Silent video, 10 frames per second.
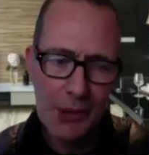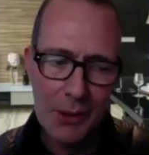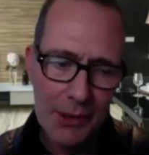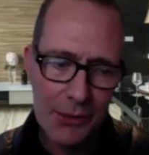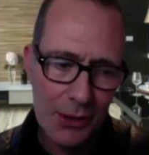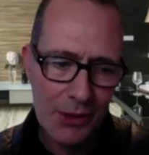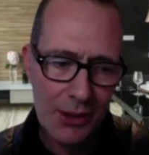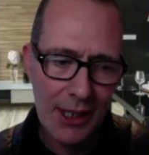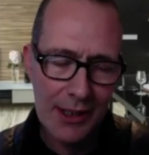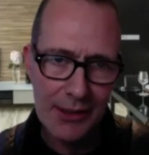going to ask you to
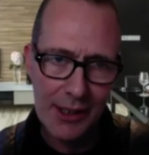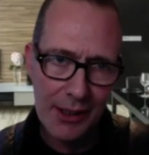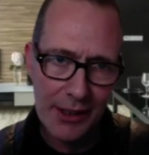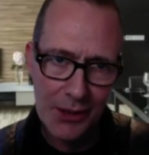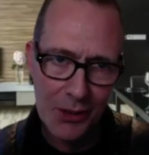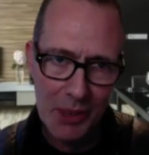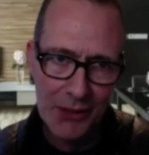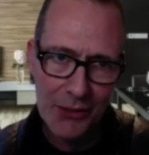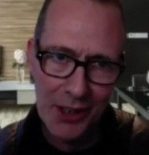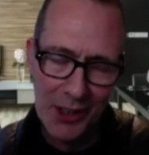let daylight in on
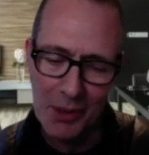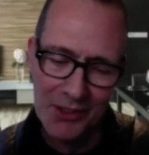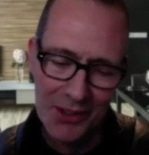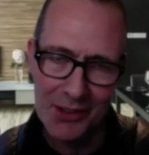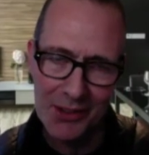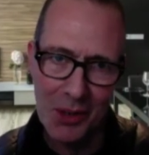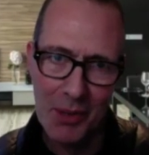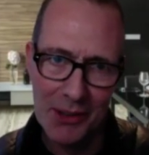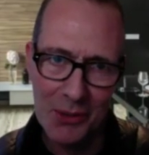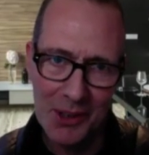magic, but just going
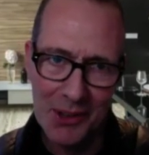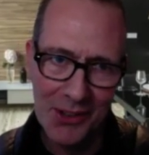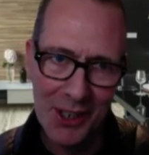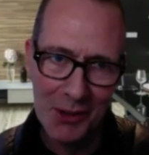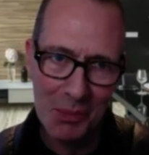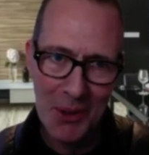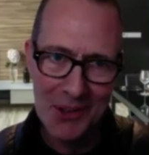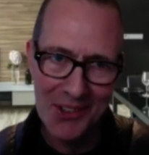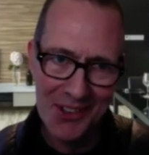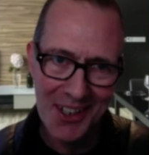back to one of Sarah's
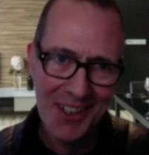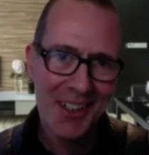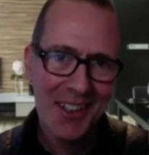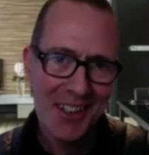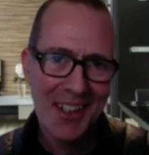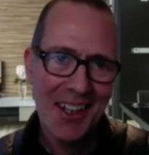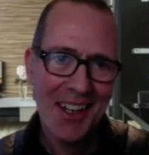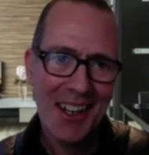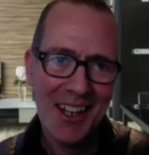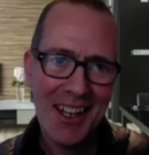points there,
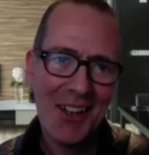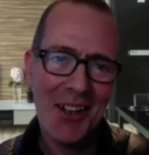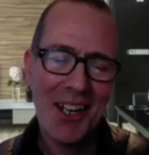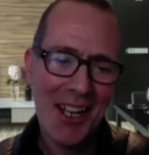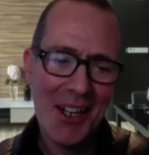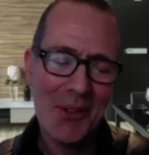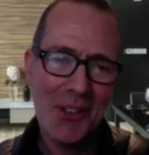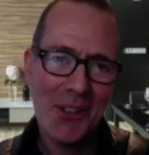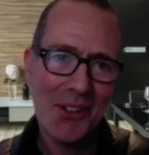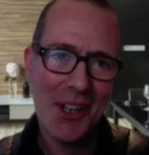how
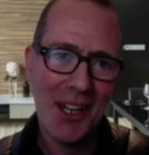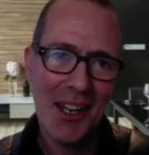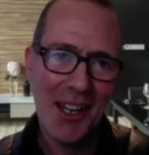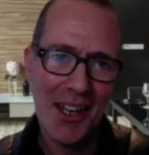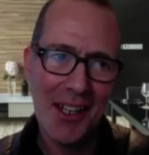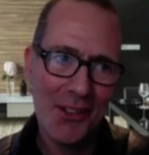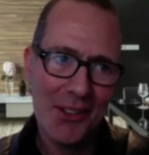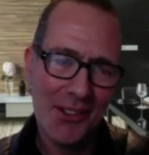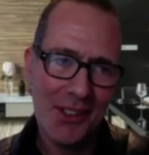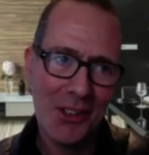do
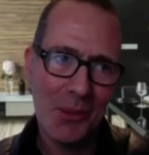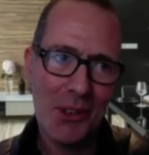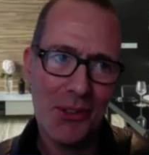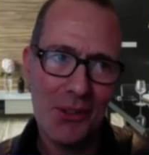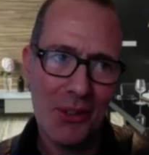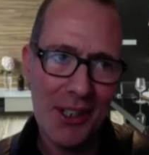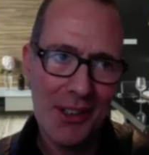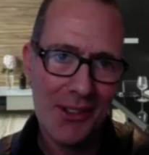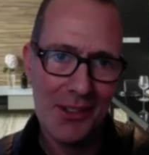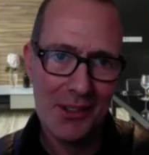agency commission
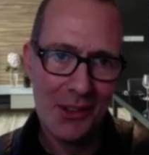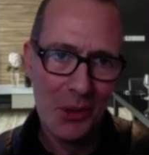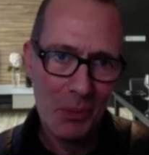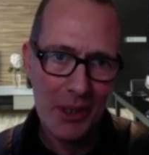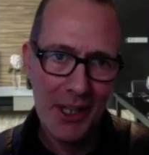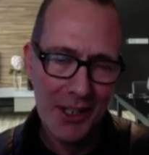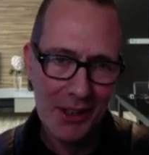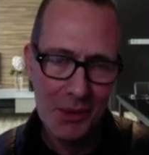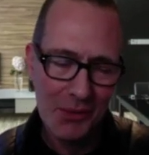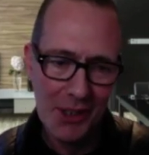rates compare
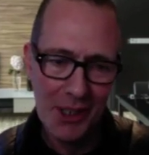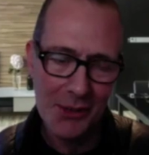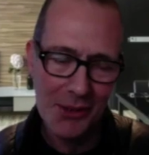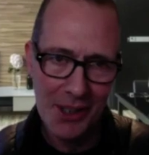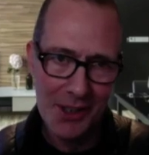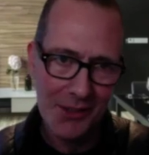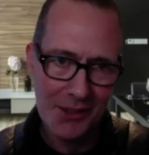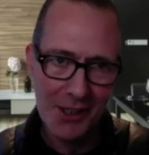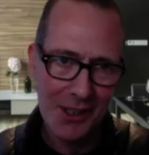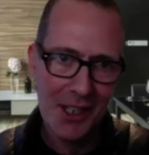with the OTAs
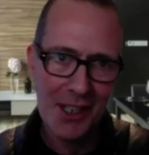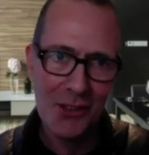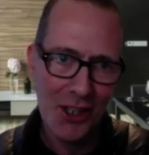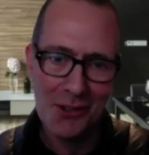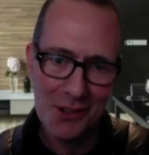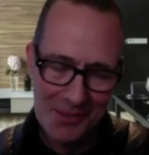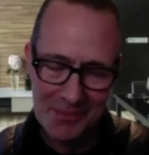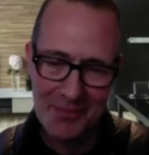in general?